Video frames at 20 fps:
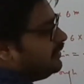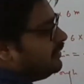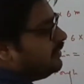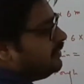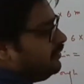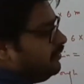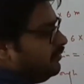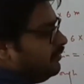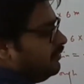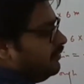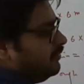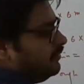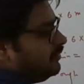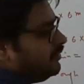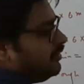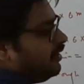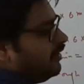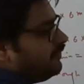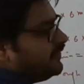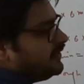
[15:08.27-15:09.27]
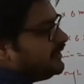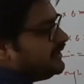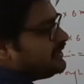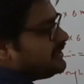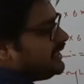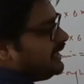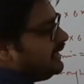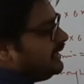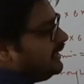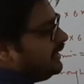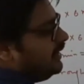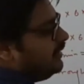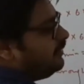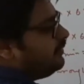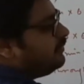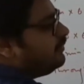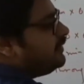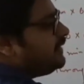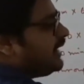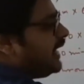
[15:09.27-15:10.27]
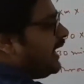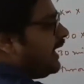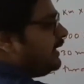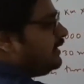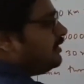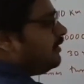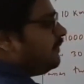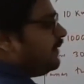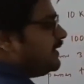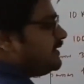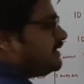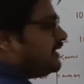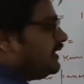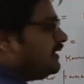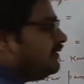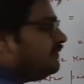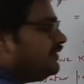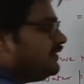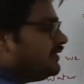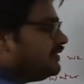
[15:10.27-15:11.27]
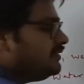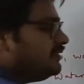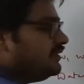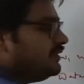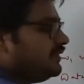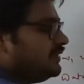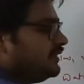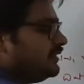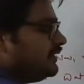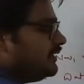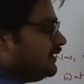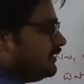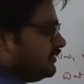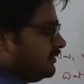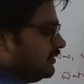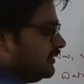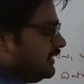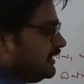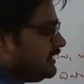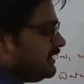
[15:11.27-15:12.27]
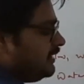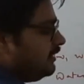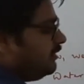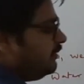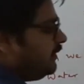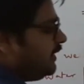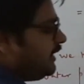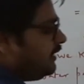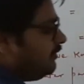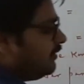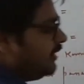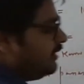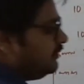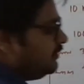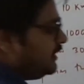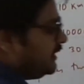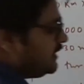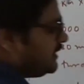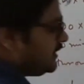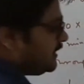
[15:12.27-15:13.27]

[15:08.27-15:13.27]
to cover this area with a height of 8 centimeter. So this will be equal to this.